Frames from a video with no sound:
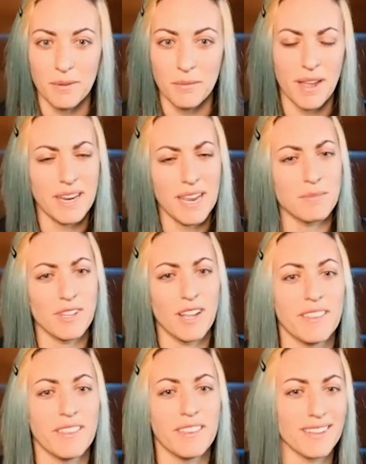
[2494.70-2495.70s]
my name's
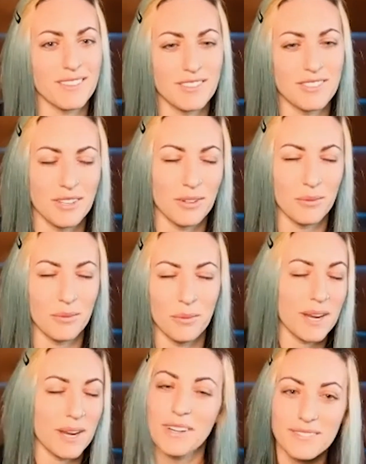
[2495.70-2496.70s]
on that. So
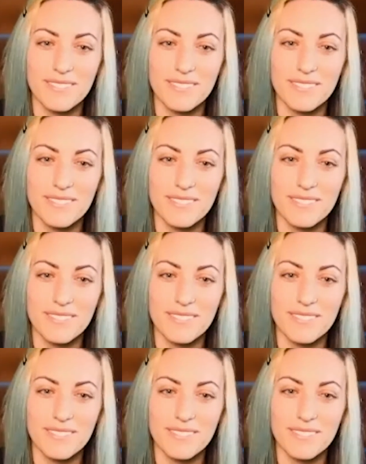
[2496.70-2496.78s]
whatever.